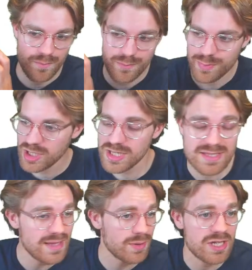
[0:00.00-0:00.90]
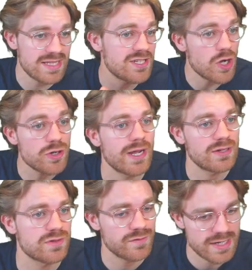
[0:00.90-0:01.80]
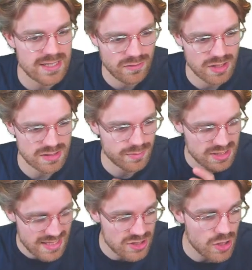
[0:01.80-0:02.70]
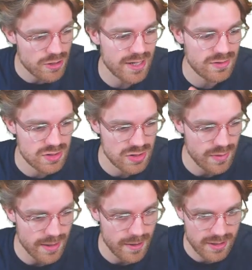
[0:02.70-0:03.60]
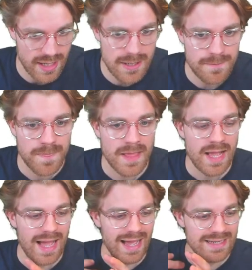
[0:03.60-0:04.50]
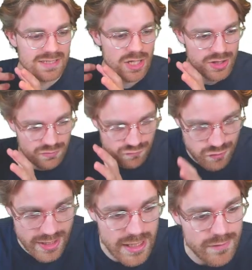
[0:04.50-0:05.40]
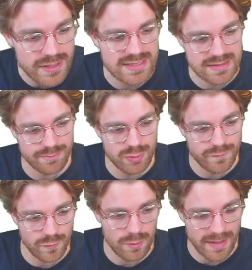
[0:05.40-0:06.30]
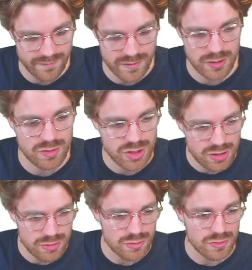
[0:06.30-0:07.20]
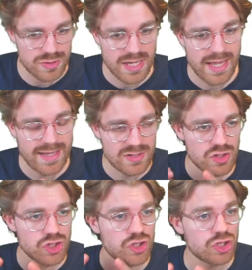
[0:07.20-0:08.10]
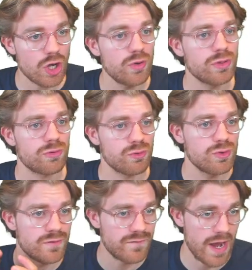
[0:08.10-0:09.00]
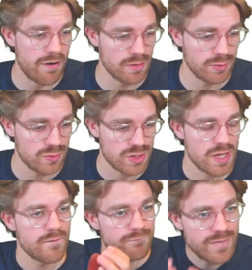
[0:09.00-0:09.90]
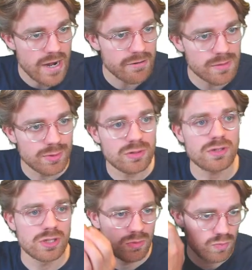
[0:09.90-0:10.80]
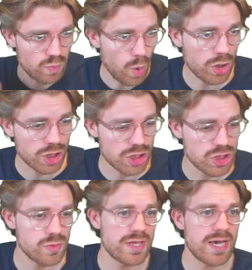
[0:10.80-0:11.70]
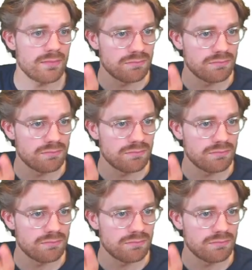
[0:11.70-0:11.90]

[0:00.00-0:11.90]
don't know how to phrase their answer, because they don't know how to do it, okay? And the really, really simple format for you to use is to just go through the variables. Variable, what you're going to do with it,